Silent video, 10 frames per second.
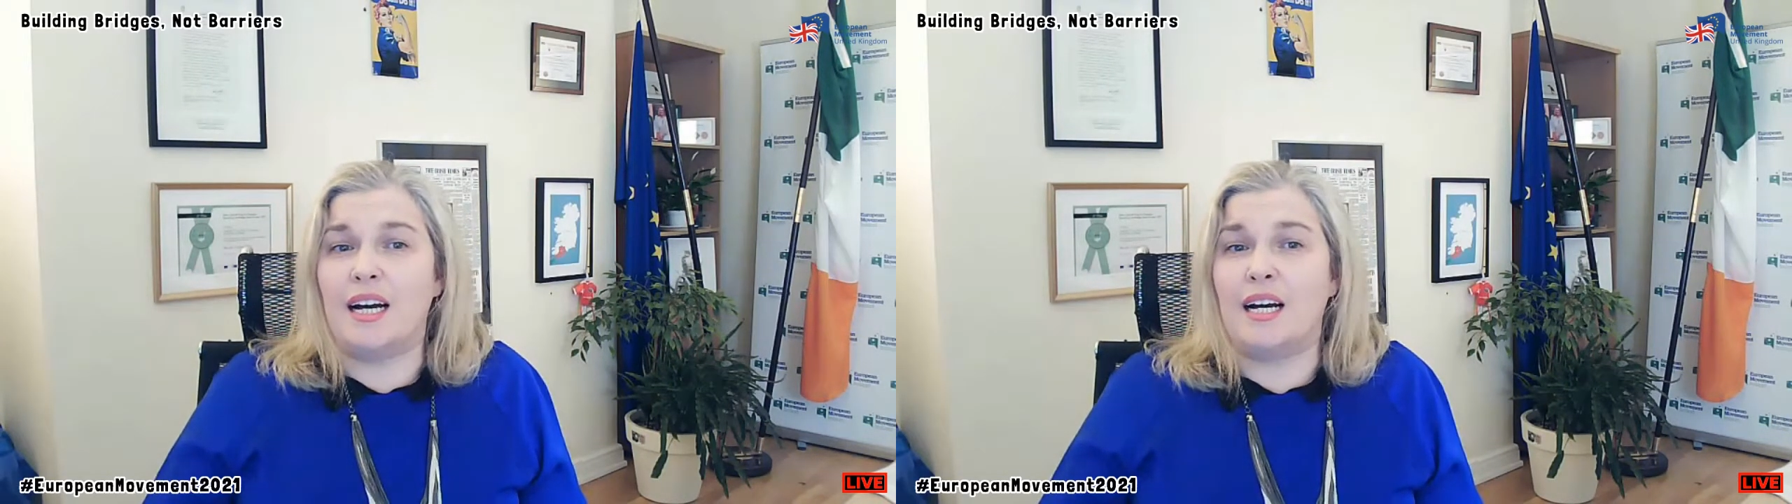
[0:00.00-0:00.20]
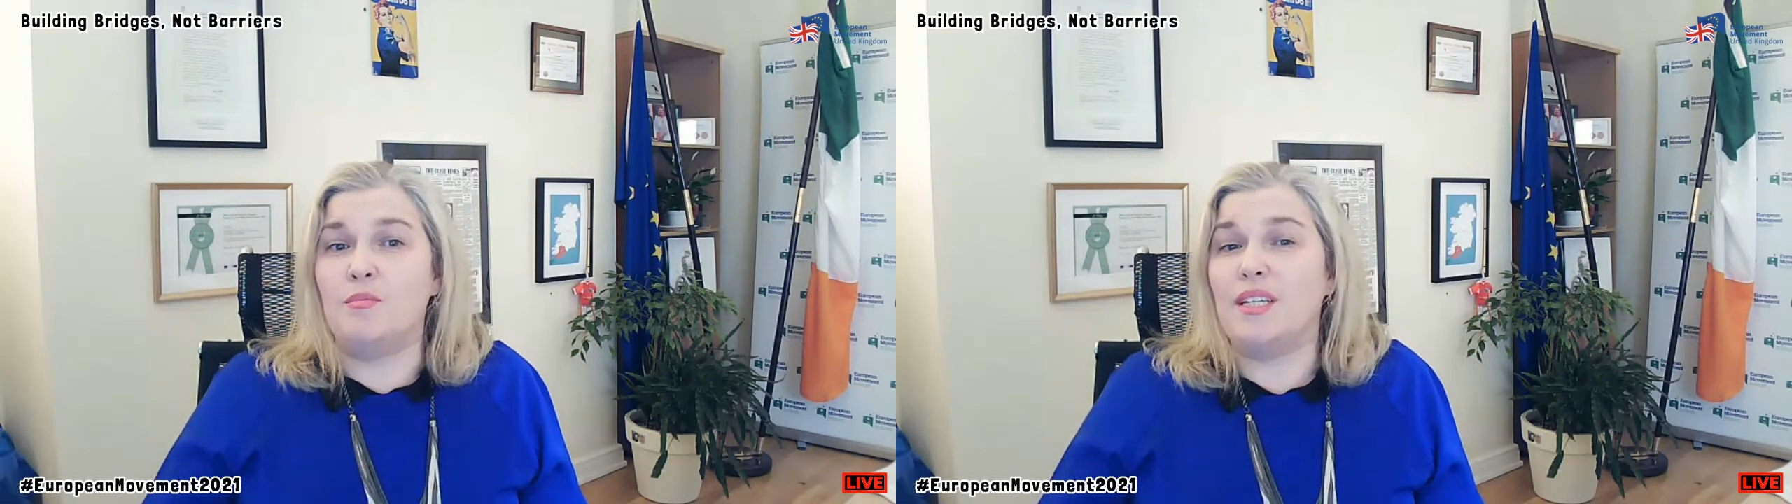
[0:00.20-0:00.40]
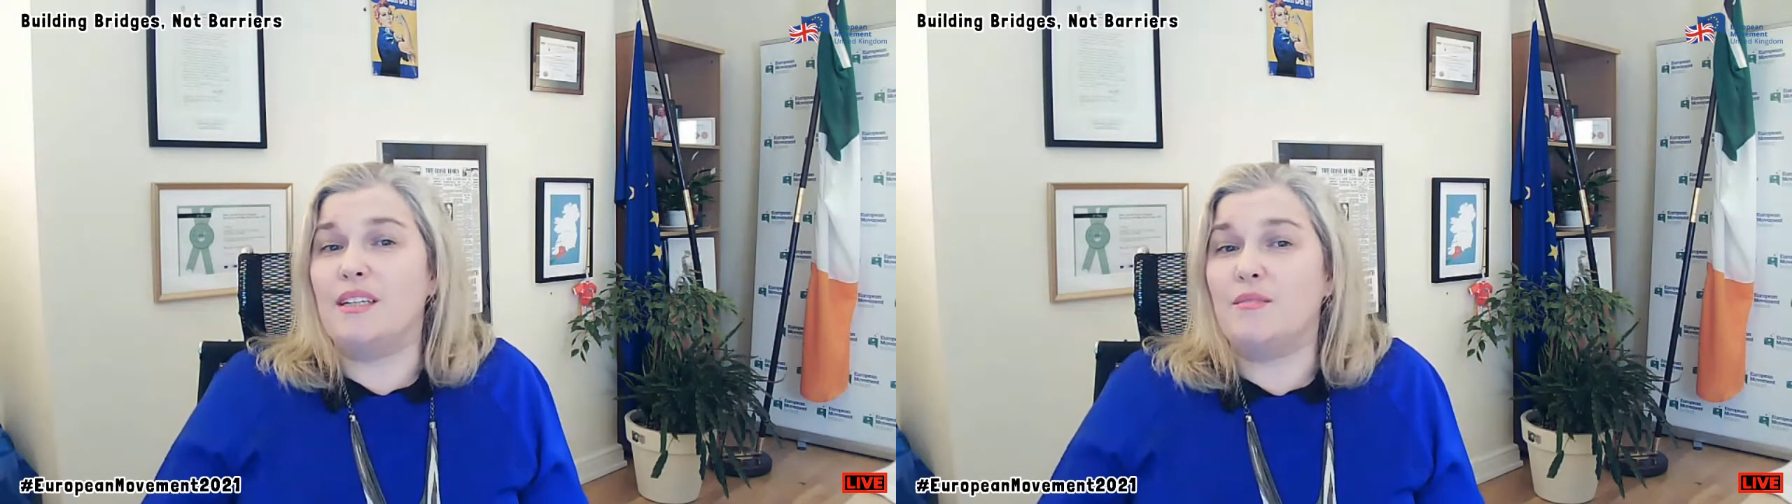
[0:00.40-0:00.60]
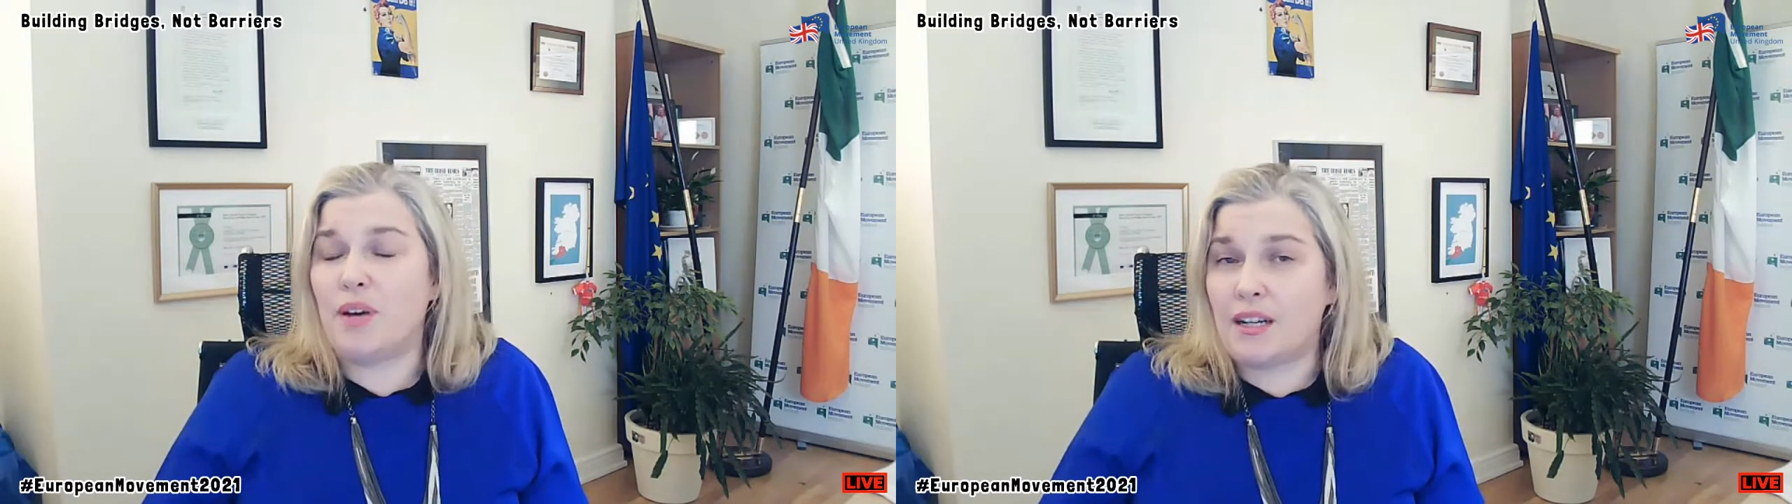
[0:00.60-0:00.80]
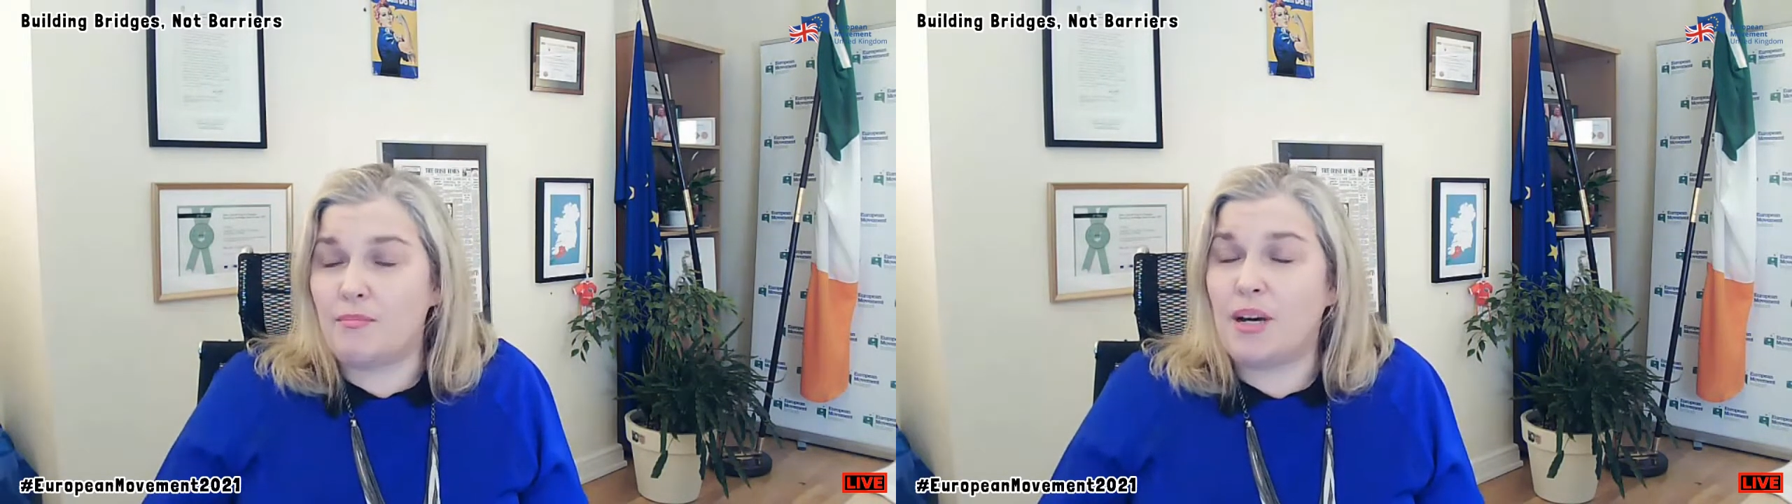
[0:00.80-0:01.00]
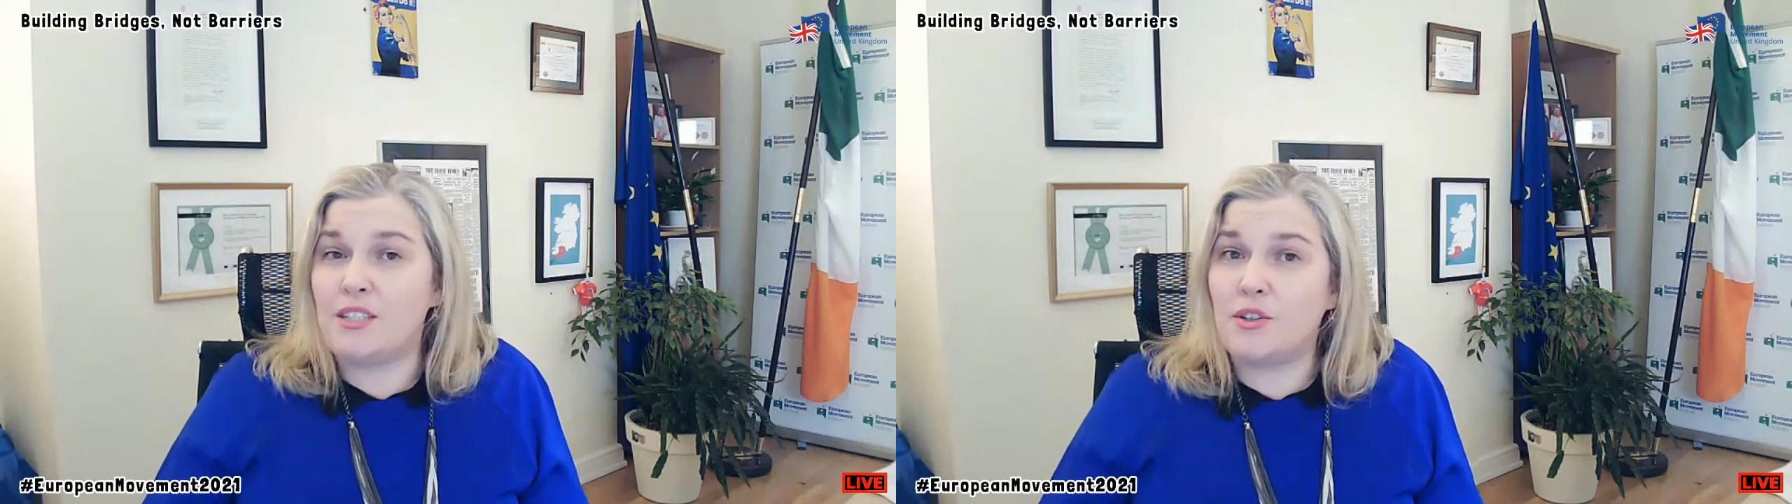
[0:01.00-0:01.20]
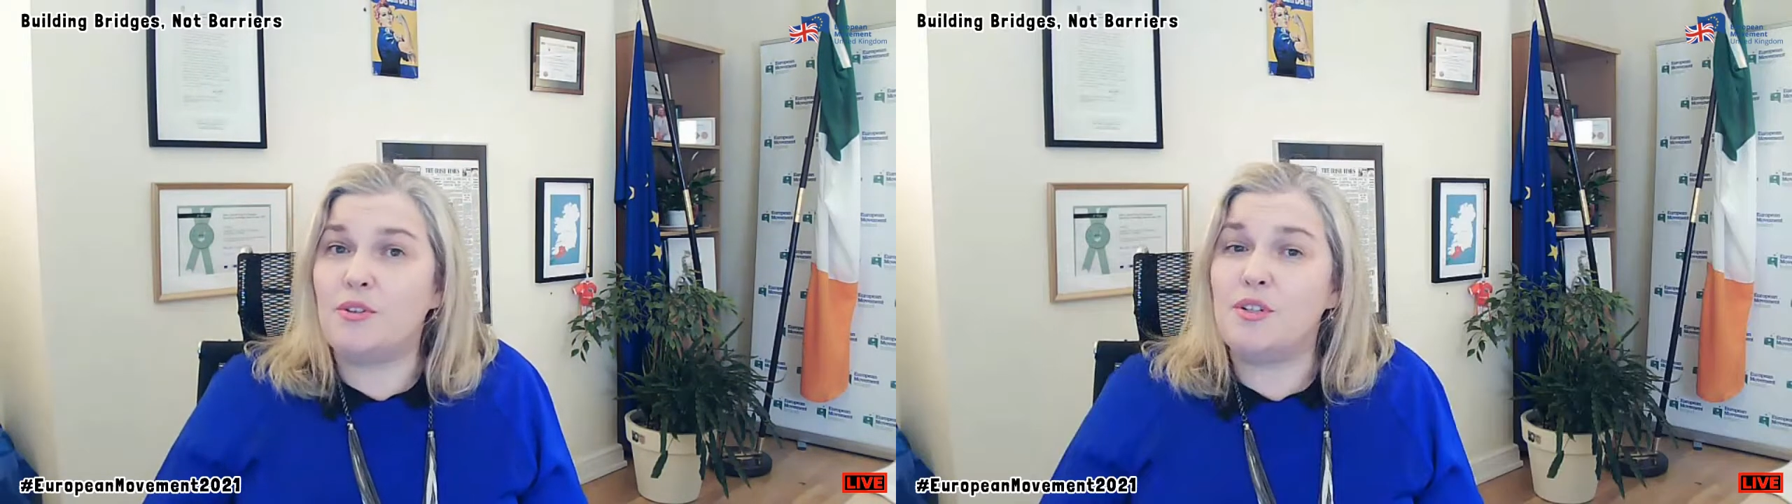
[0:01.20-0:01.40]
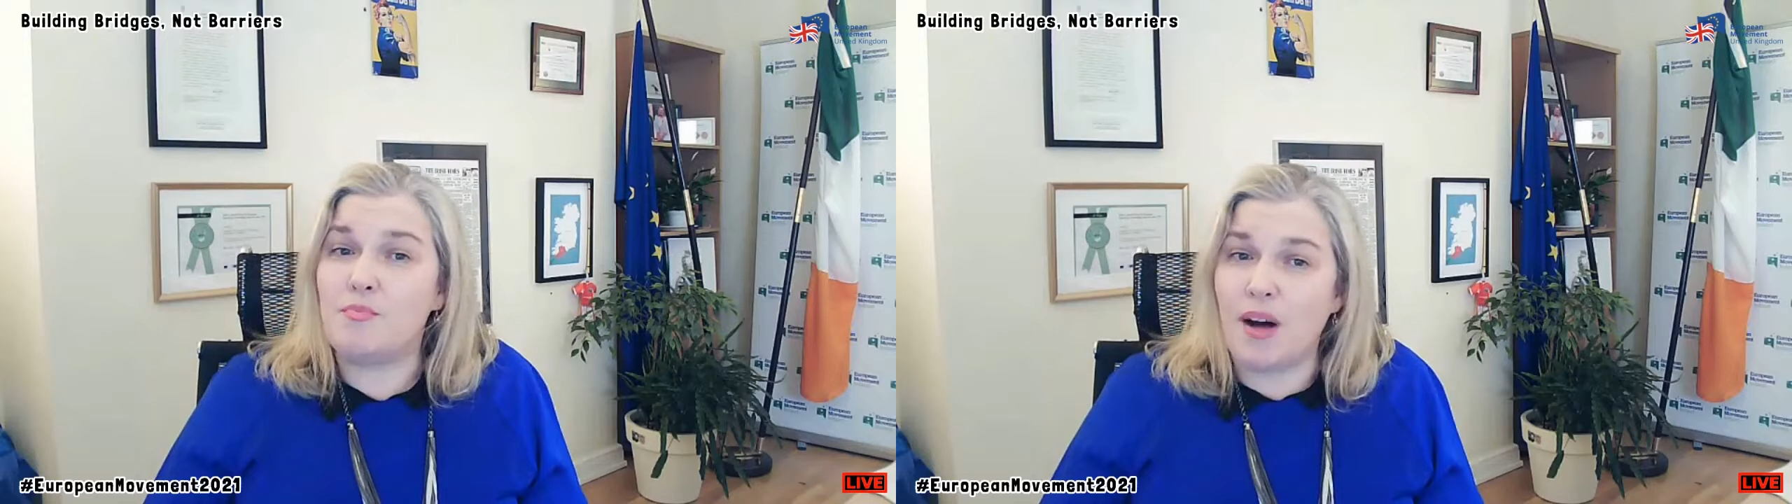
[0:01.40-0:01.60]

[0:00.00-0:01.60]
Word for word: Um, Pandora's